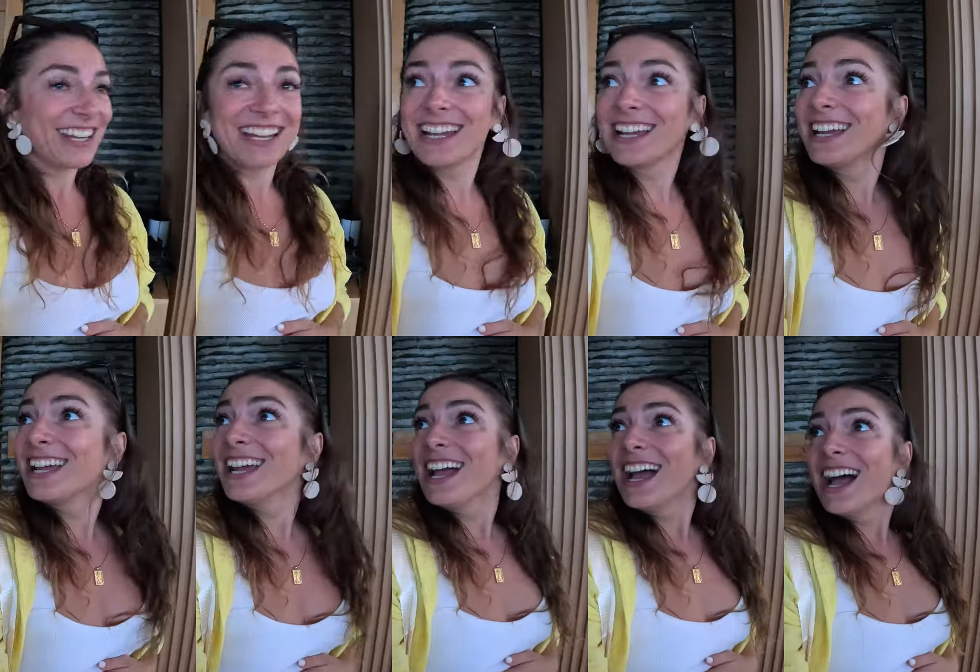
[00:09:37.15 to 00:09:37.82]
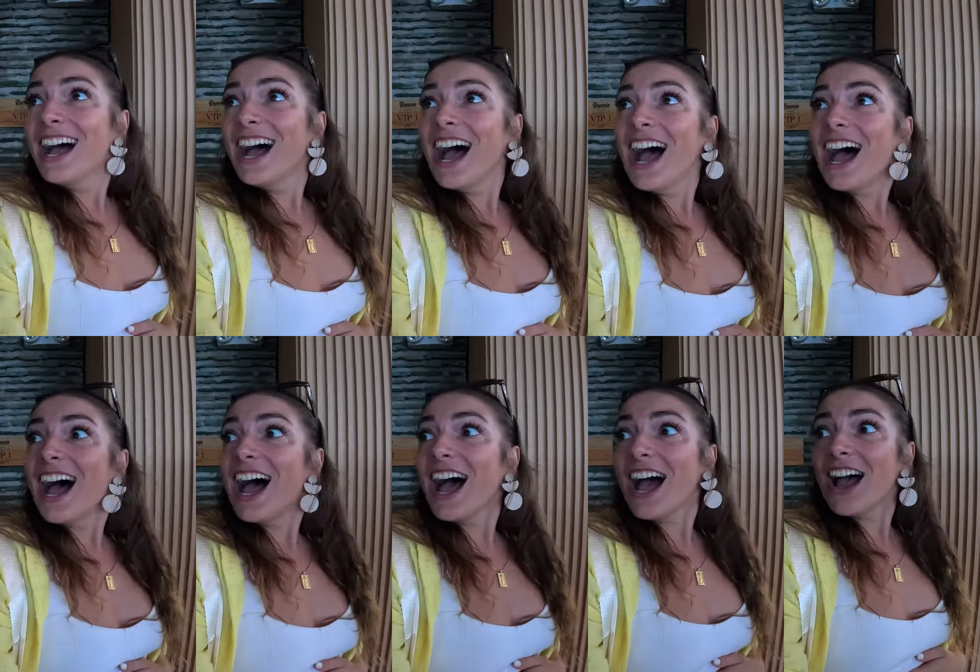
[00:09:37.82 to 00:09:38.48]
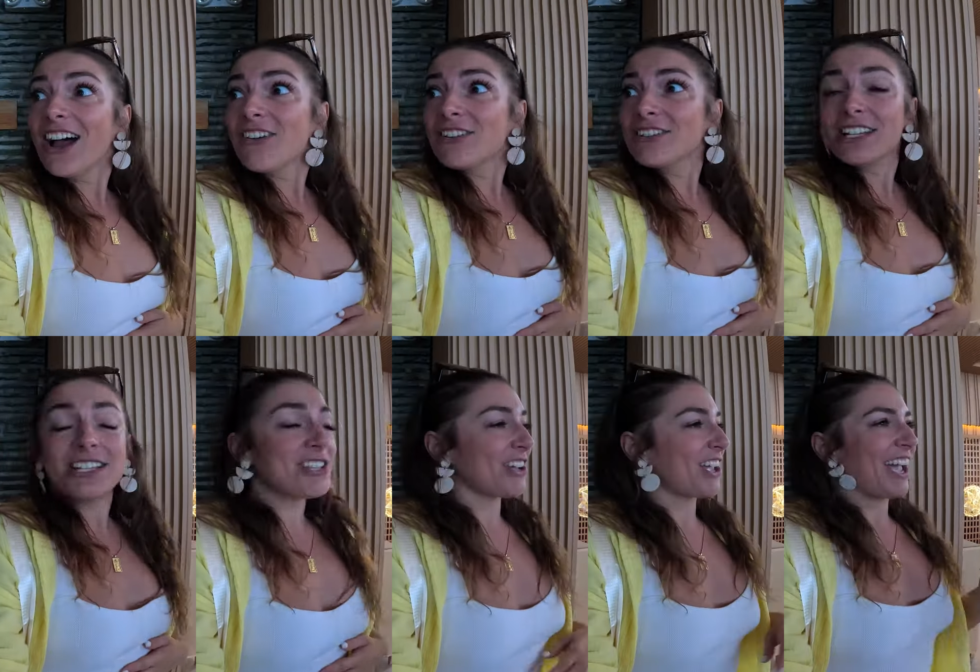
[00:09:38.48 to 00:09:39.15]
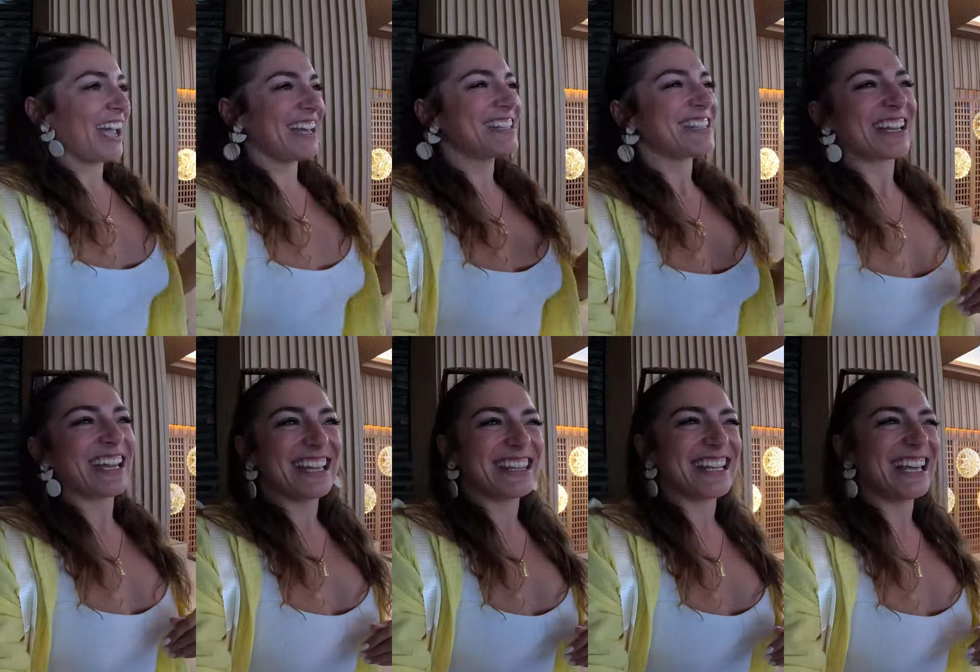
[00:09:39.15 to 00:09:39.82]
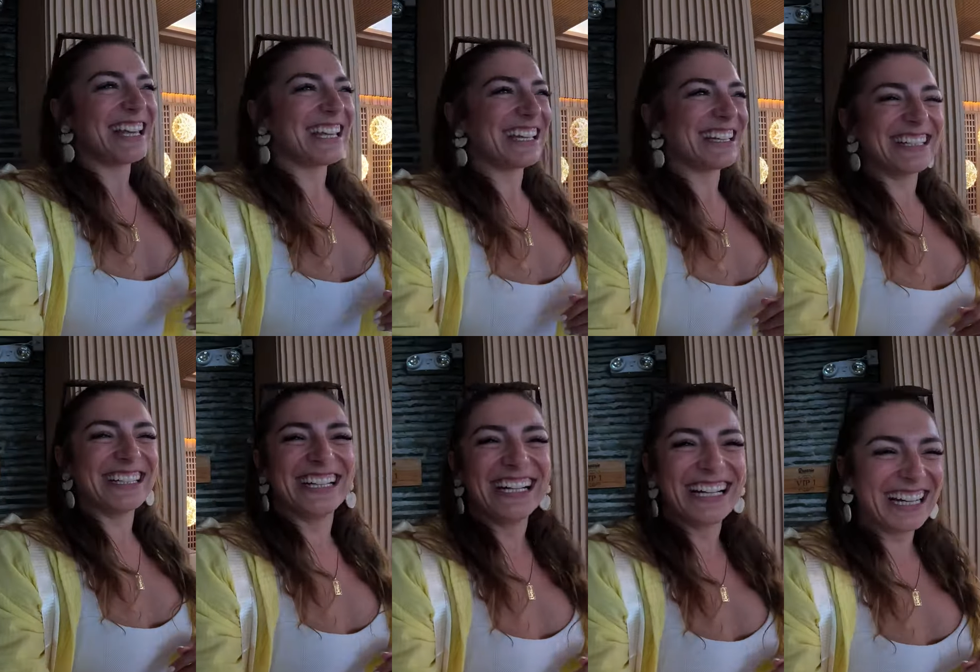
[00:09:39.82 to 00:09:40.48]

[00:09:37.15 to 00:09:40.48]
The light so you can see? Oh, it's okay, it's okay. You're Thank good. you.